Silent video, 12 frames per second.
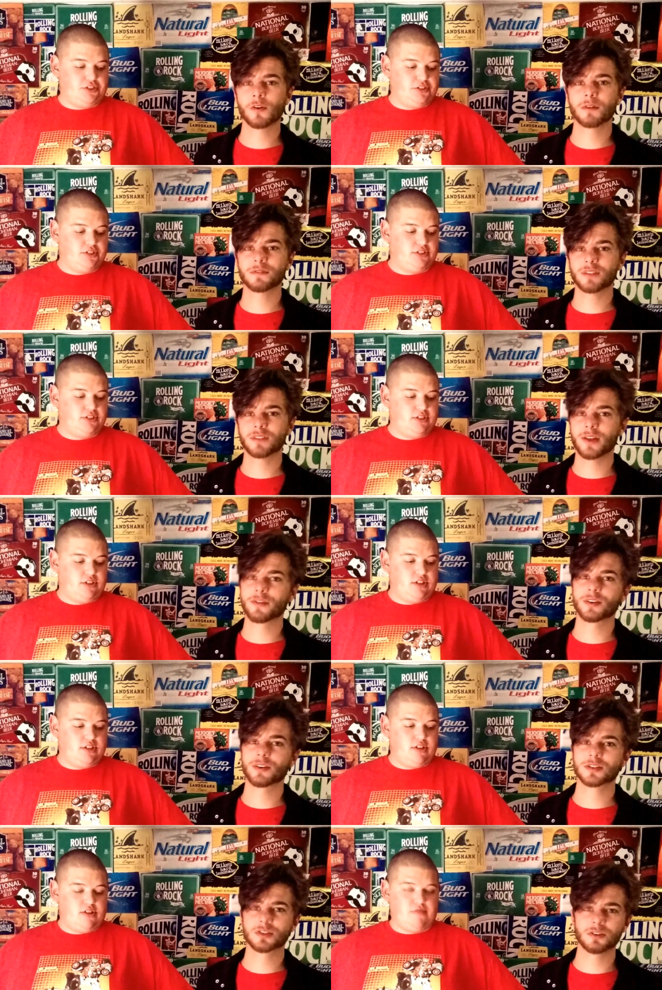Speaker 1: overall
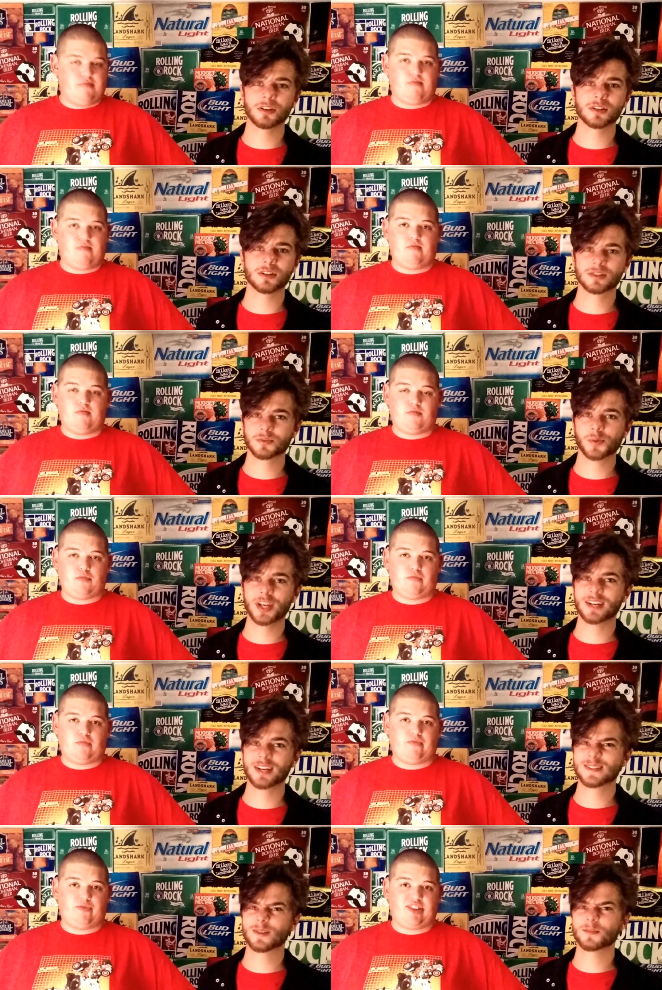flavor, it's good. It's
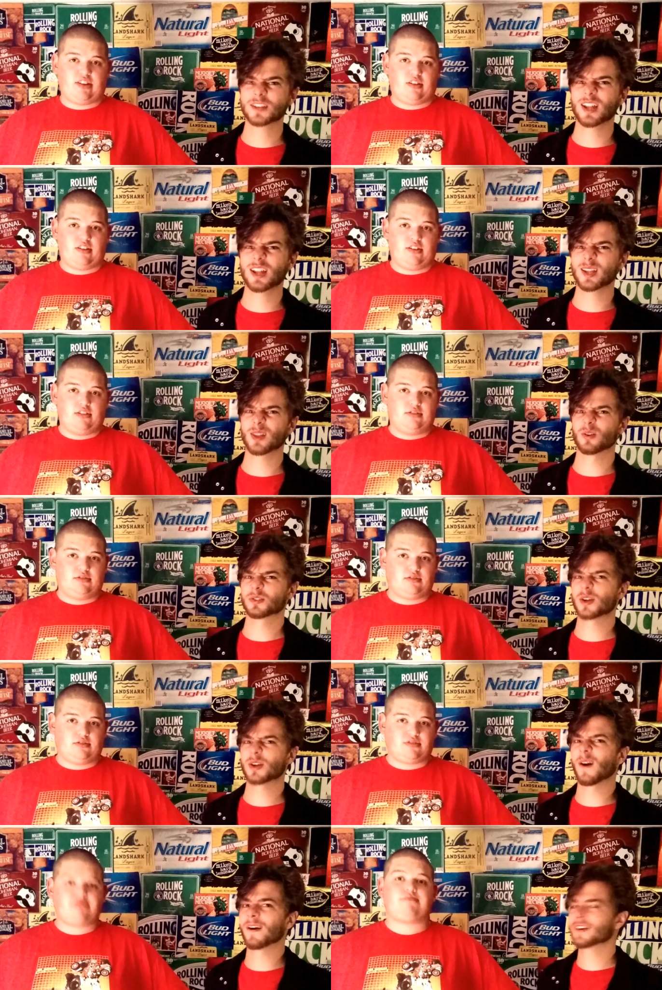sweet. It's almost got like a little
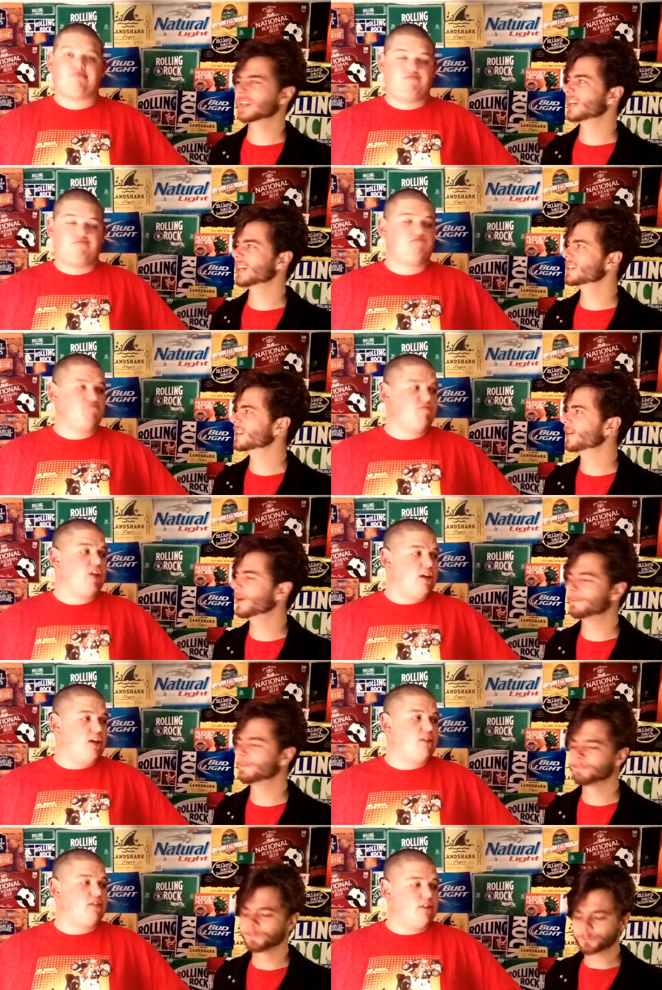tart taste to
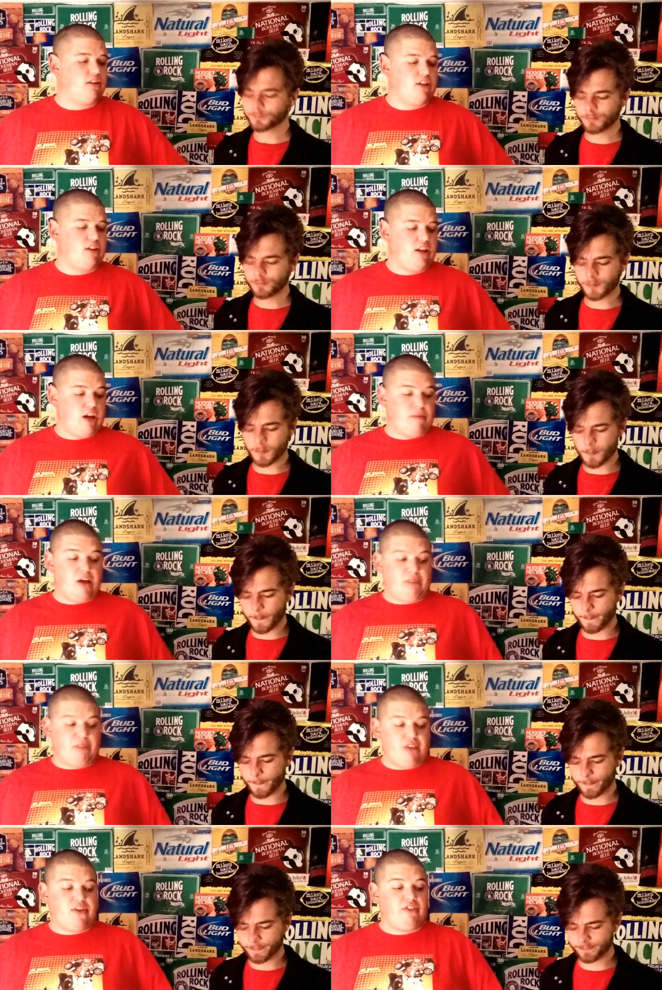it. Yeah. yeah. Now
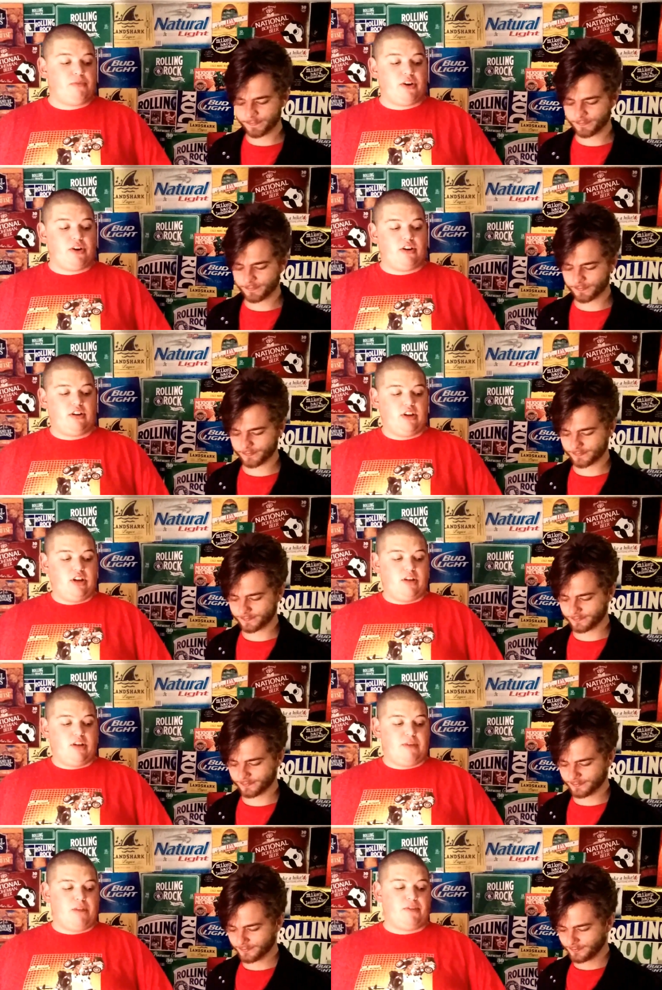my, my favorite part
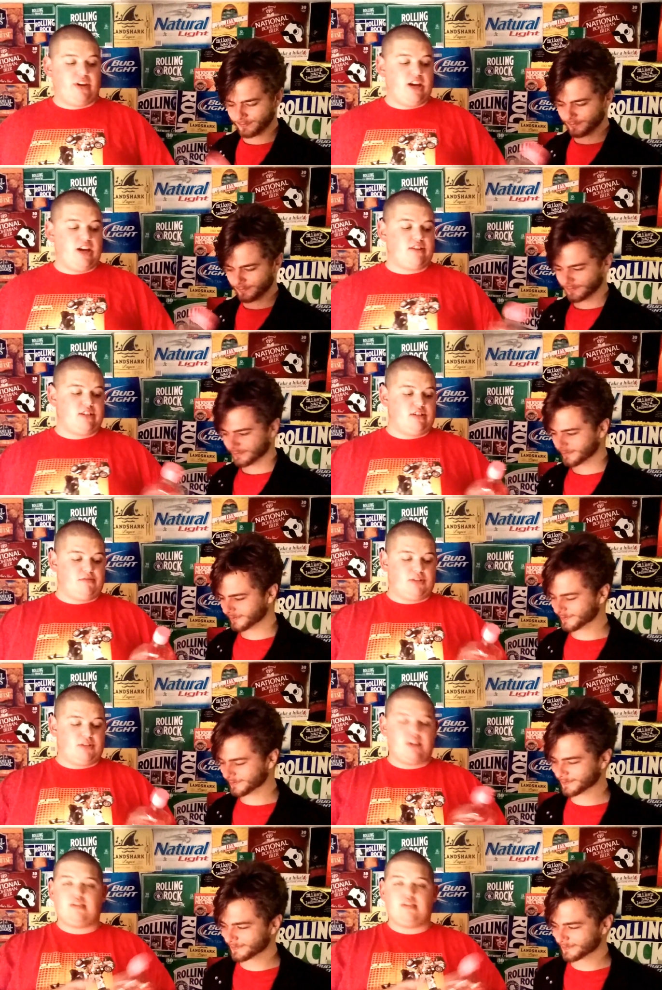
Speaker 2: about Burnett's
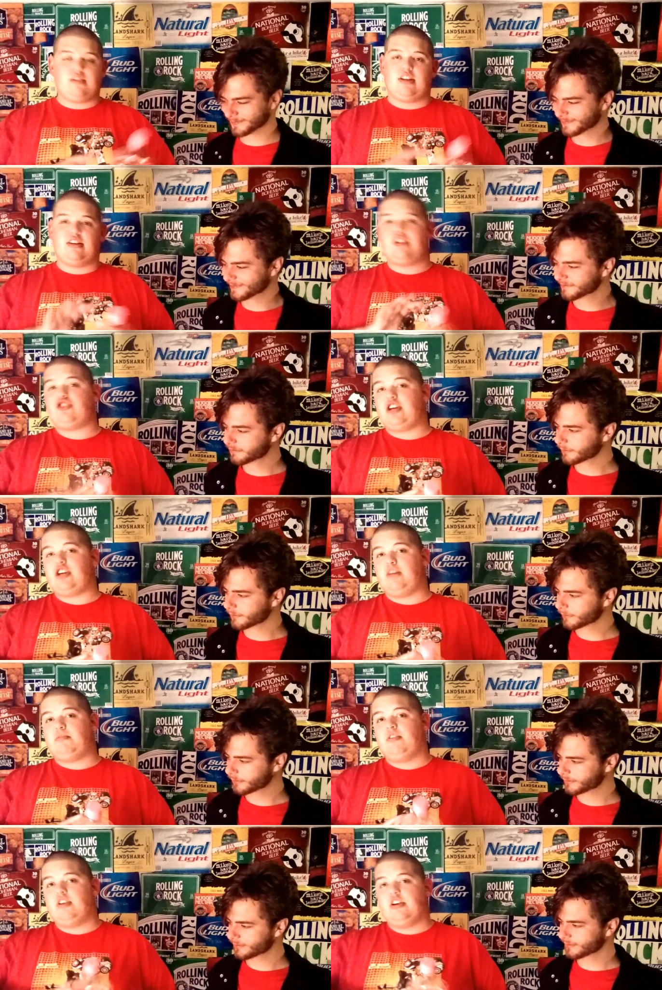is because it's
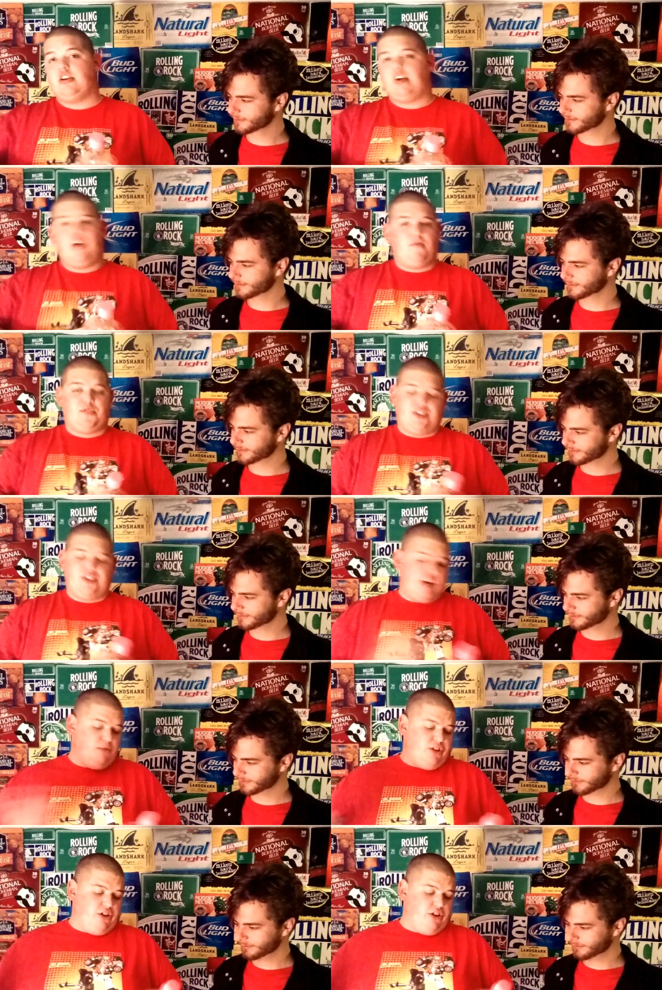cheap,
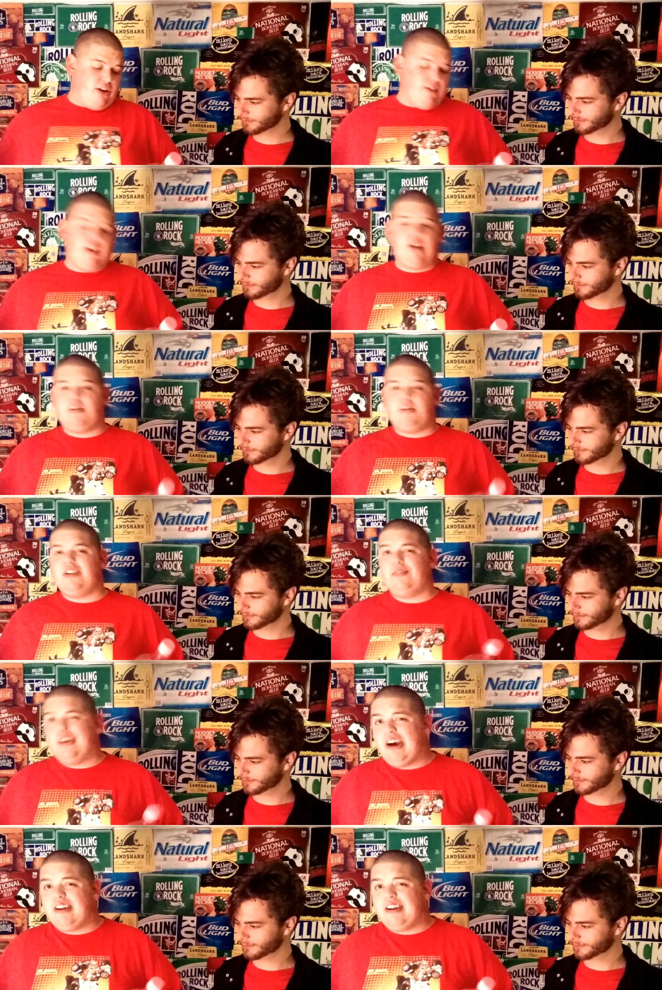and when you don't have a lot of money,
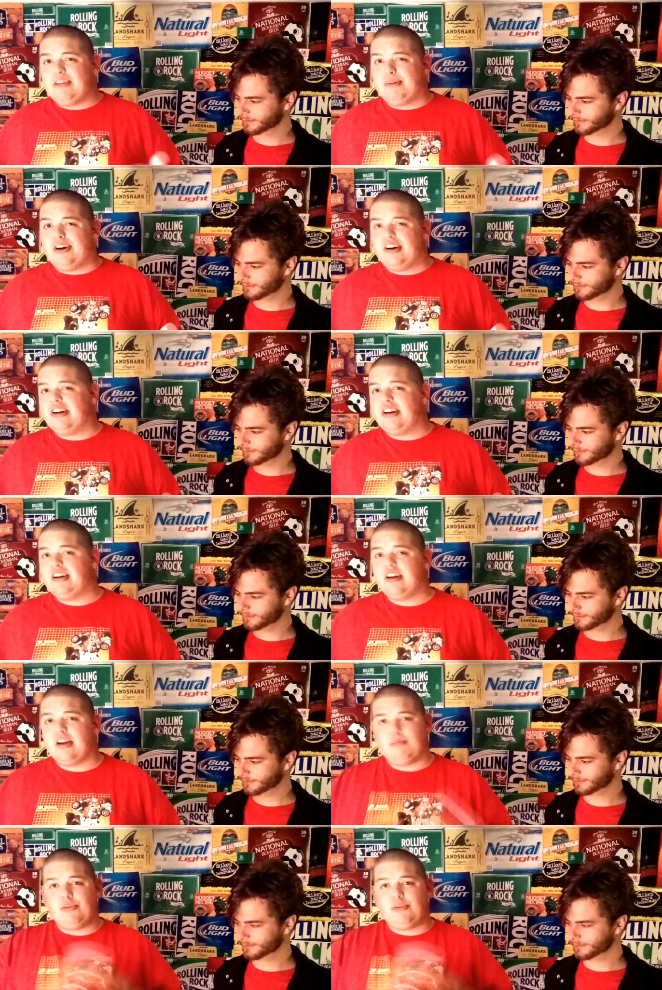when you go out to the bar,
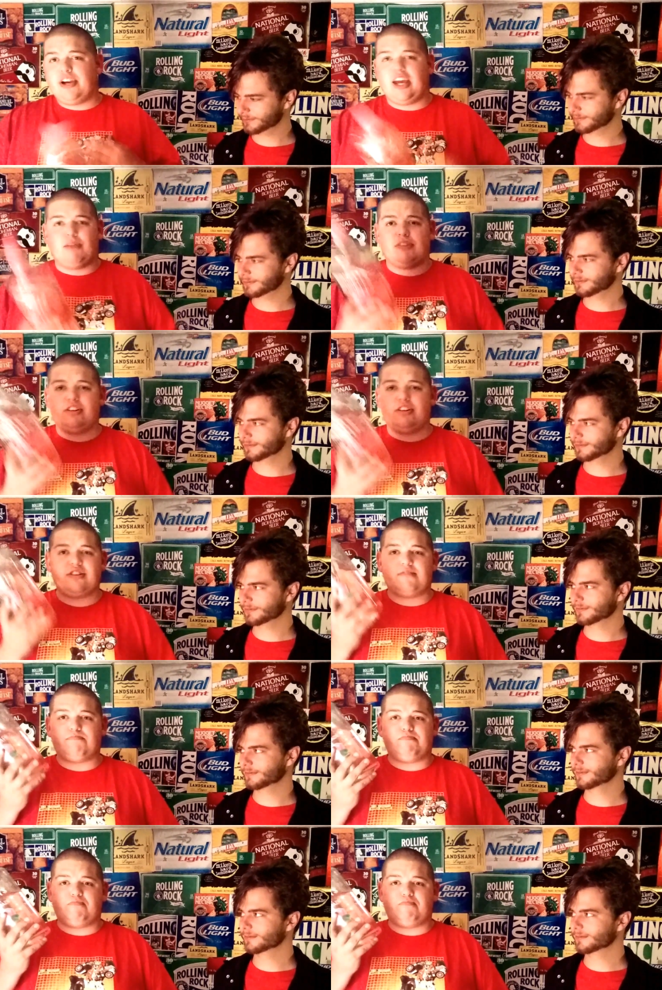pregame, just